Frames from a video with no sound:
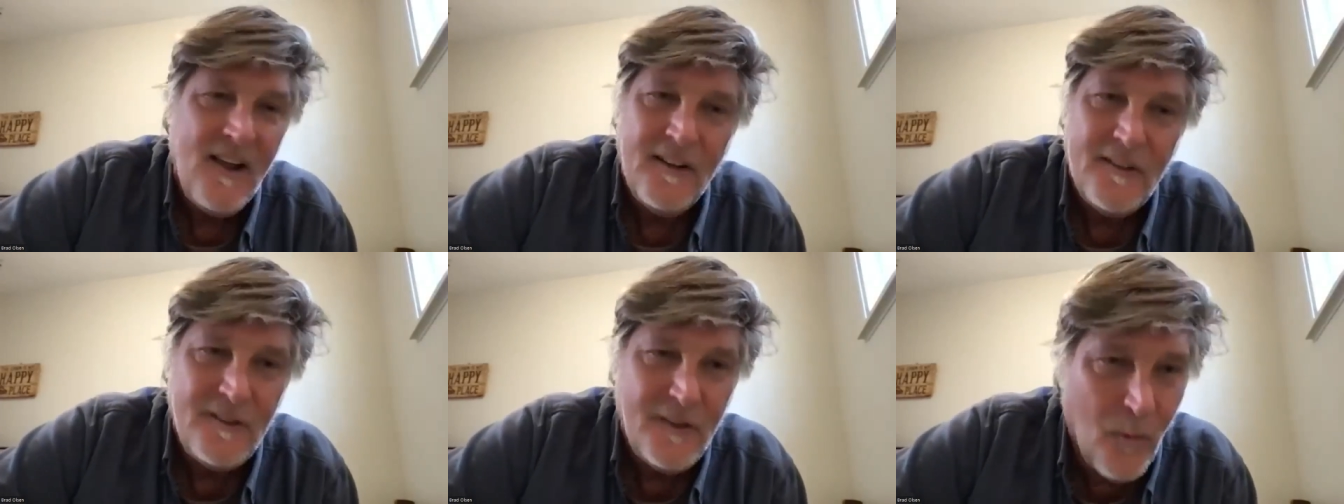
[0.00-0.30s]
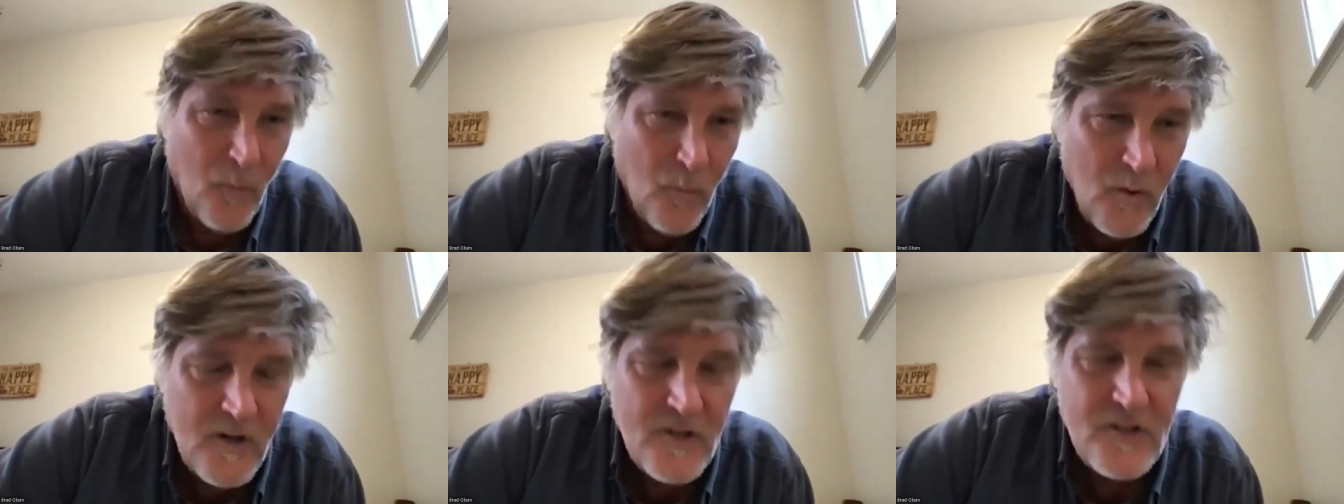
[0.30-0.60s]

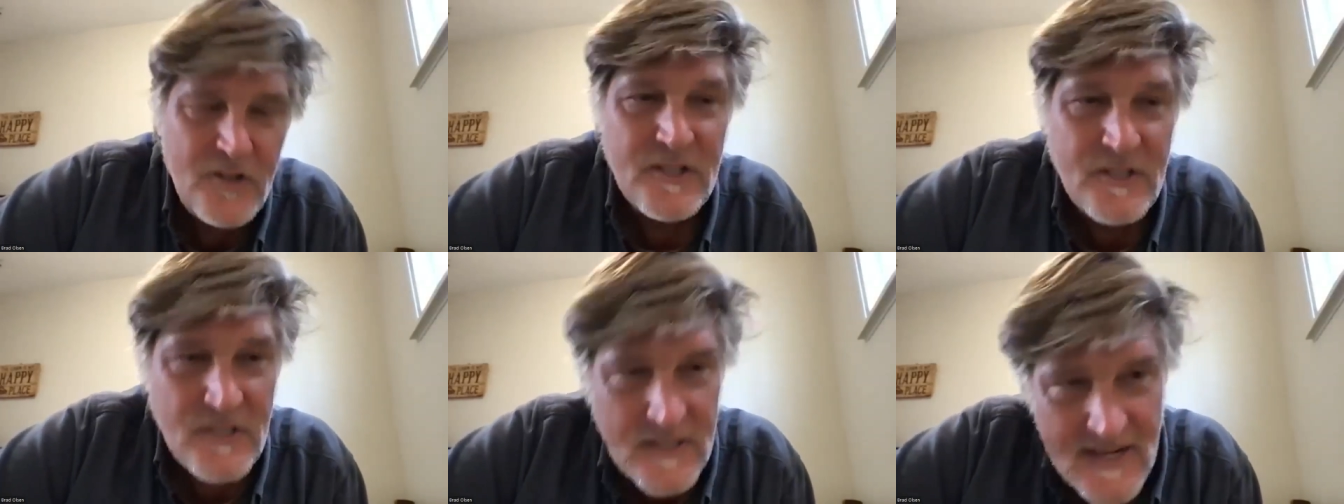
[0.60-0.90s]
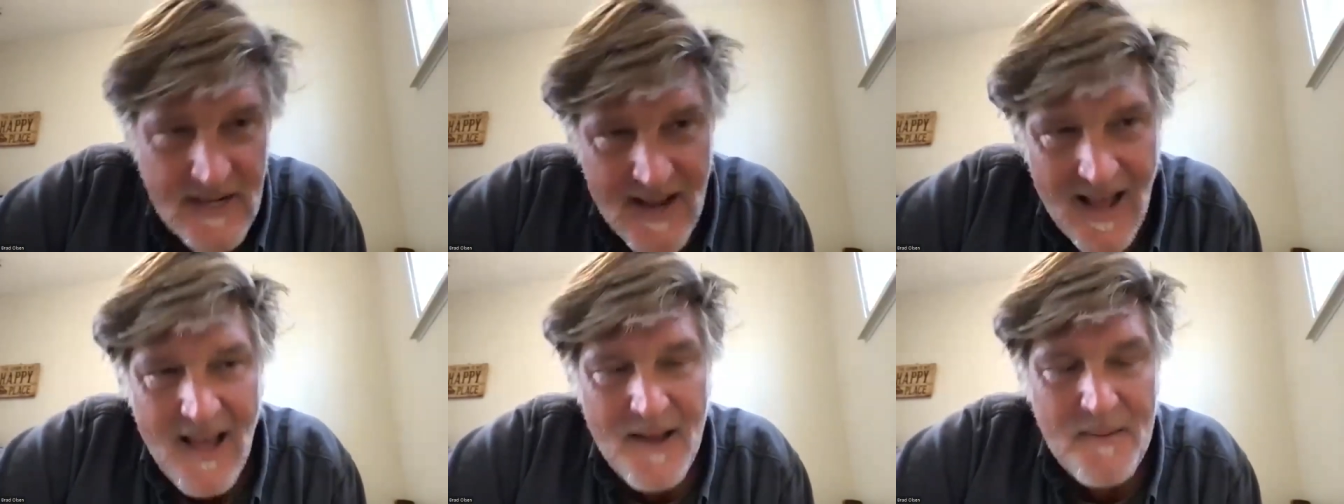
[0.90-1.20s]
So we're just
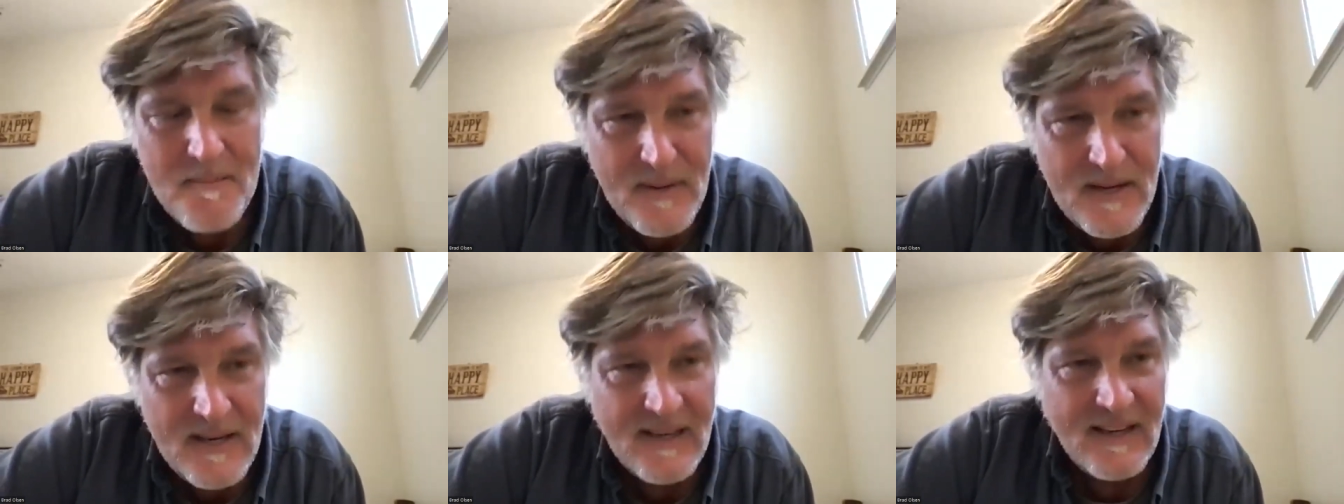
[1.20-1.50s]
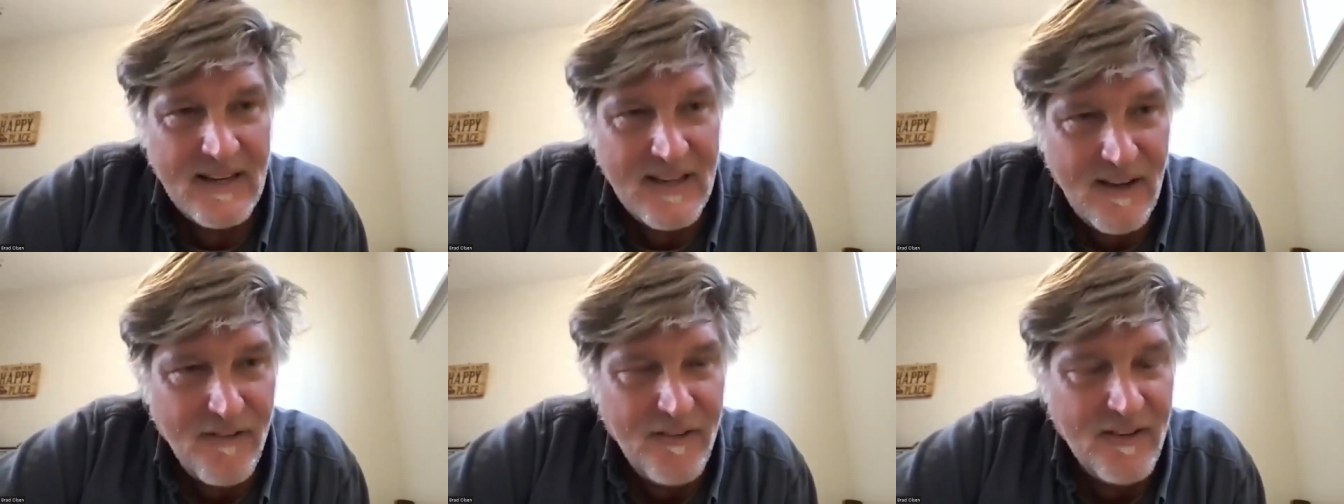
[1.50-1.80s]
not
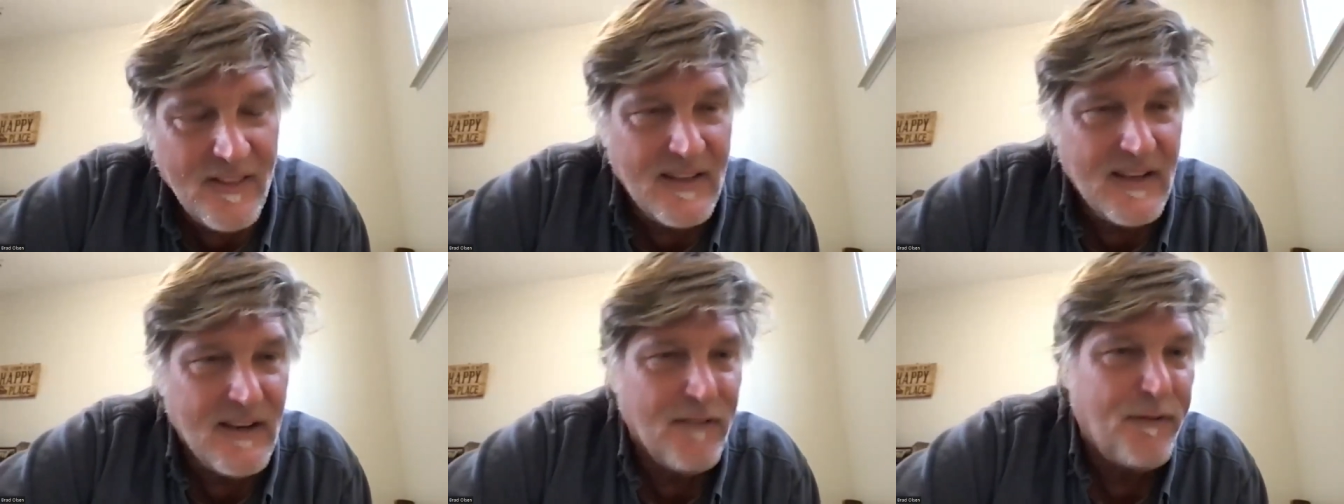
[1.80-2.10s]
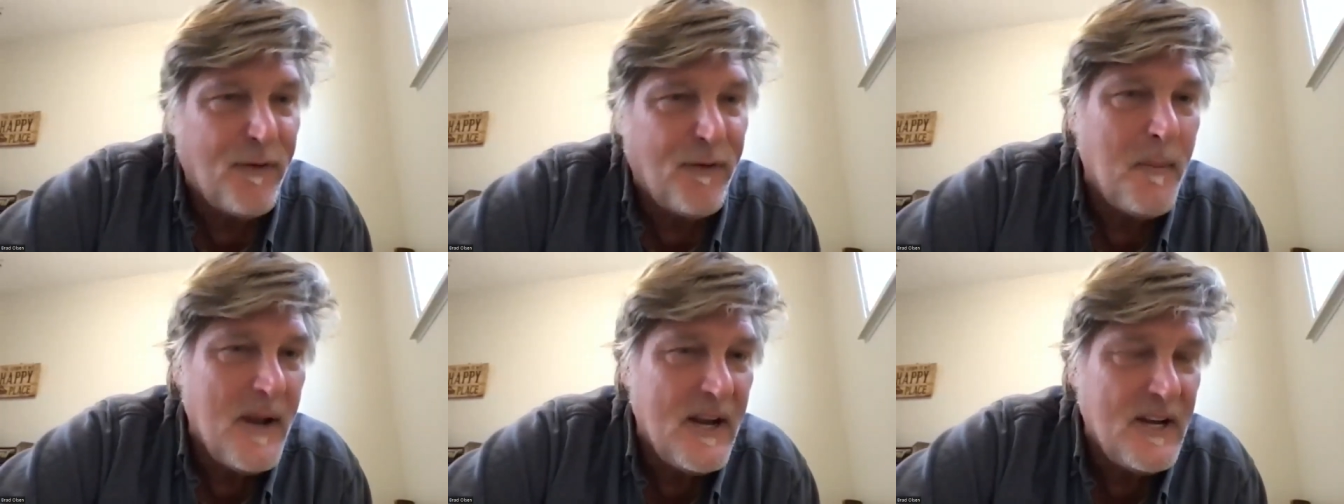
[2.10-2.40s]
being given the
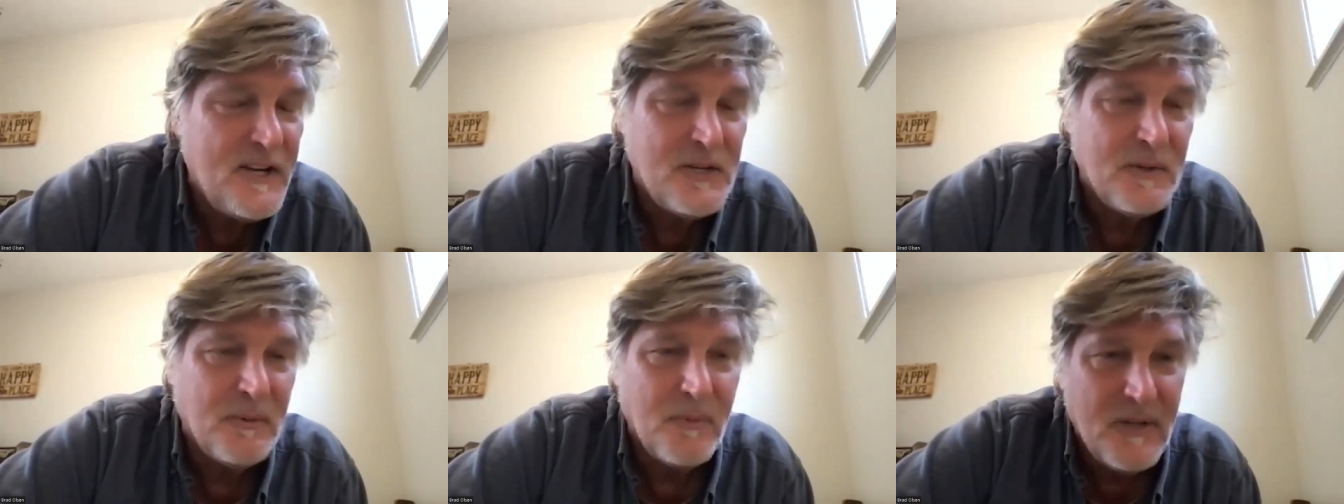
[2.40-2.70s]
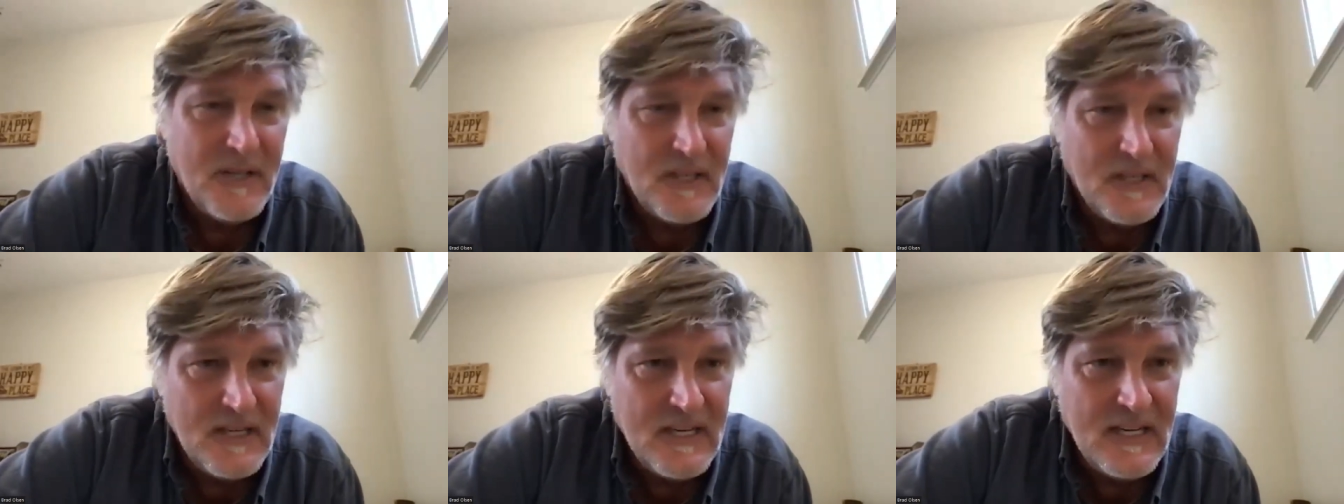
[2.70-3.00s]
information
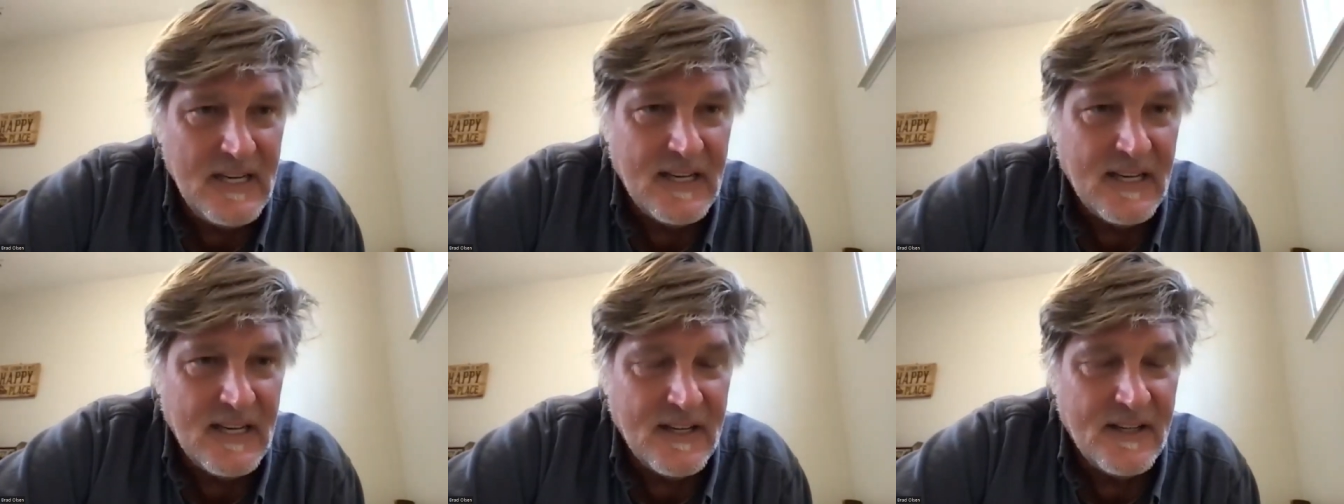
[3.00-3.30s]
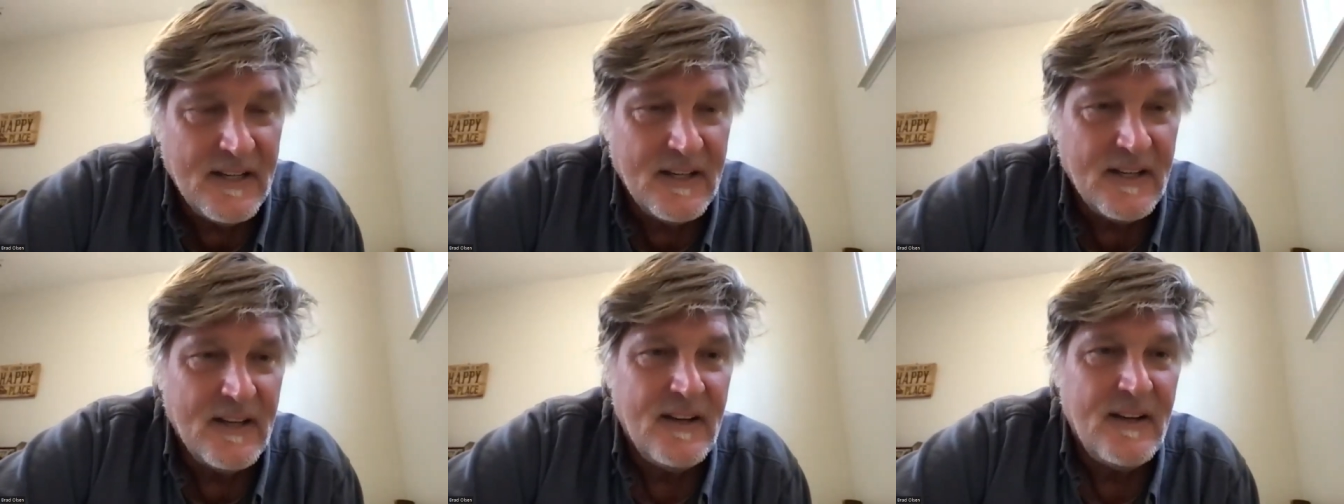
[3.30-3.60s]
we
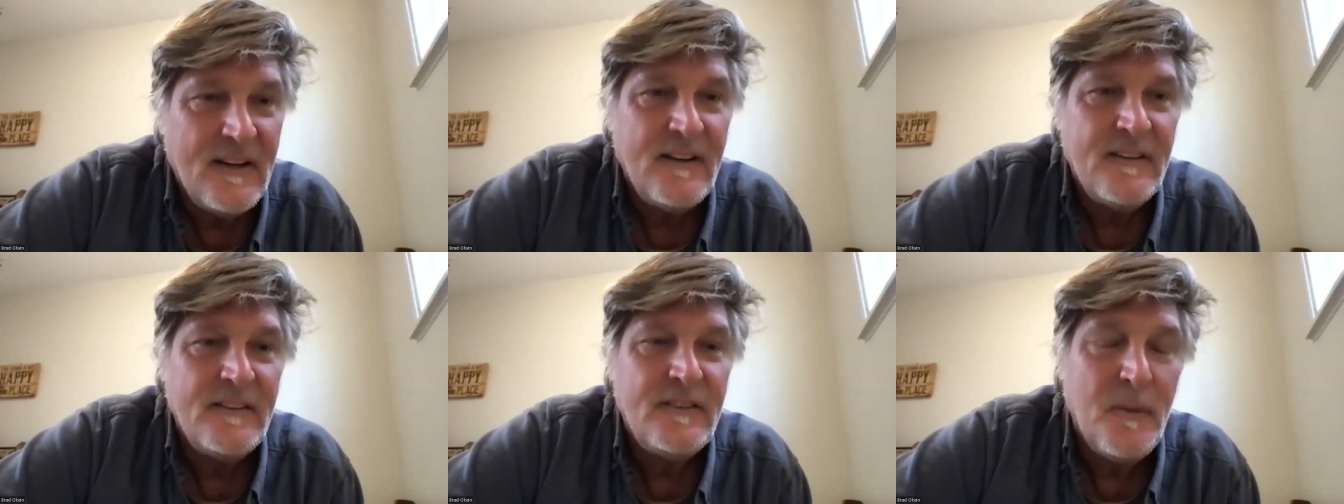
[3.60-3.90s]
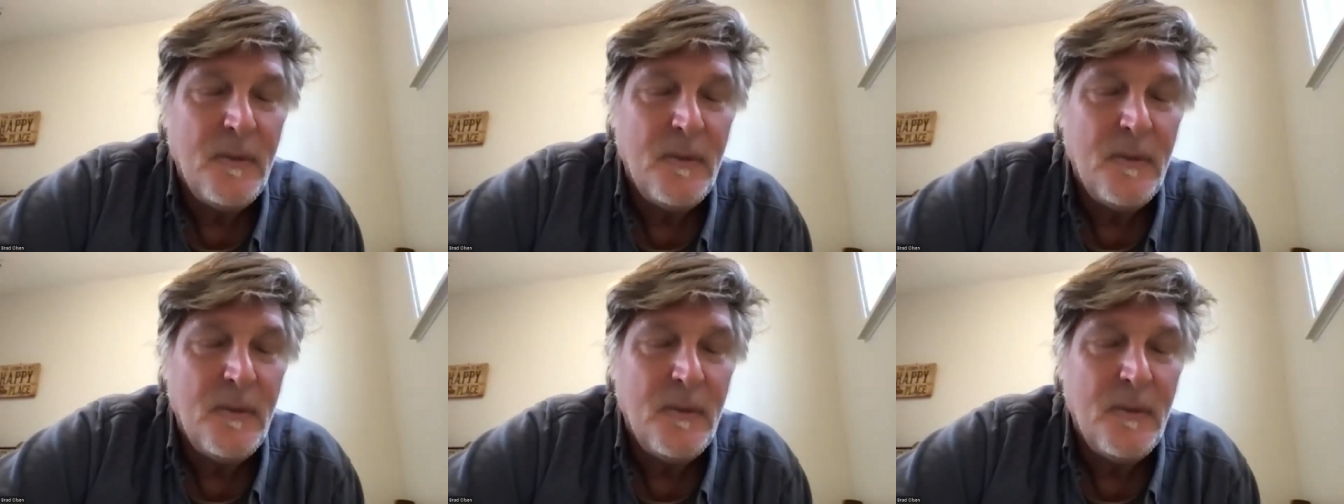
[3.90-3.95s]
need mm.